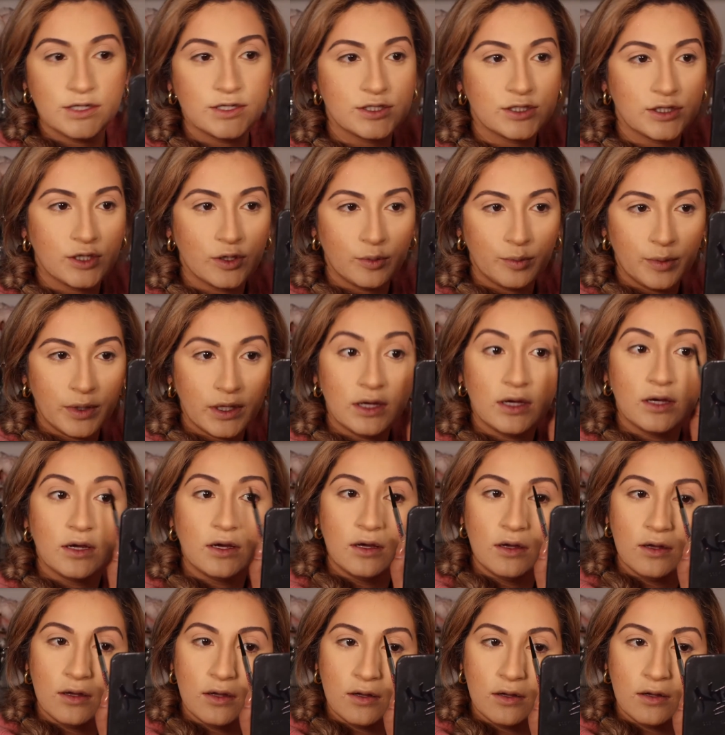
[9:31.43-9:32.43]
is so
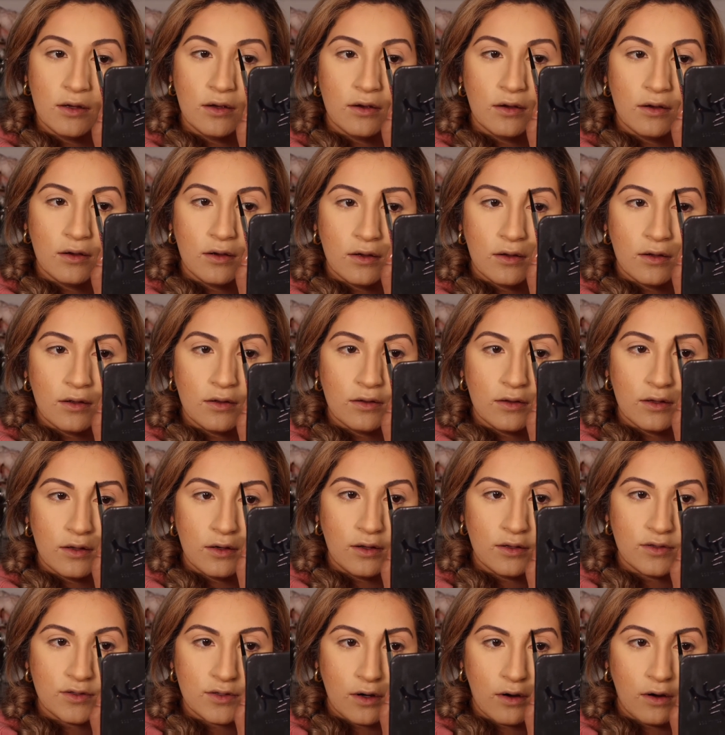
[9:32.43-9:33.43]
big
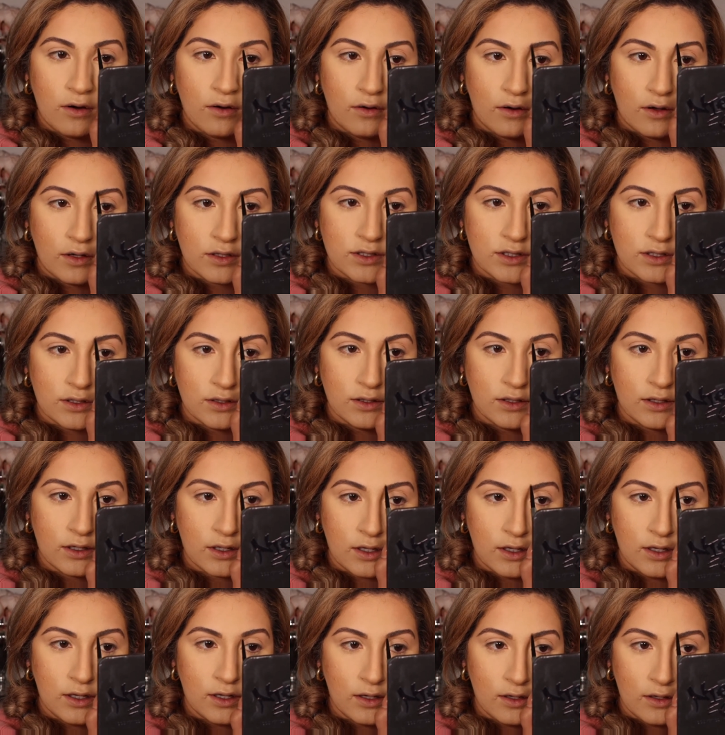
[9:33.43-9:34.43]
that it's hard not to
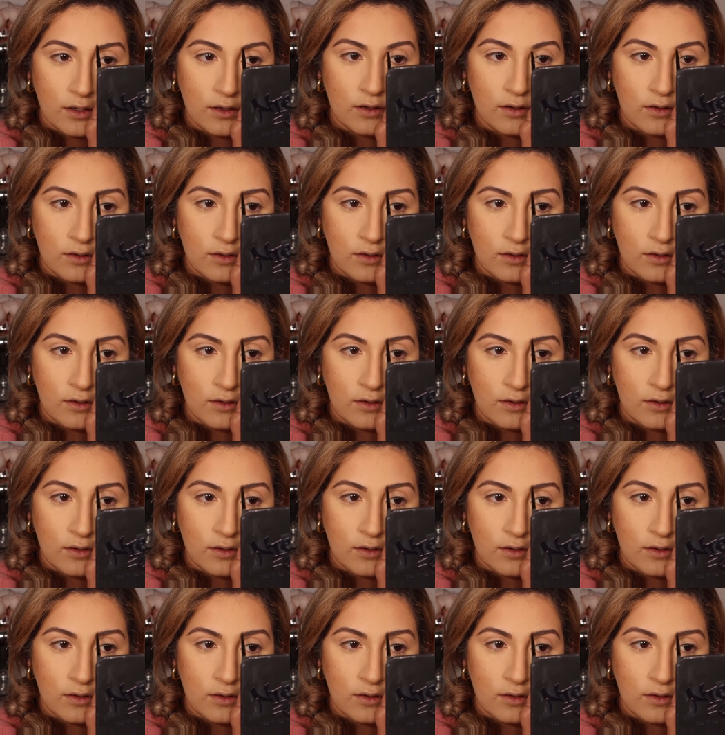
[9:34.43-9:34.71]
look at it.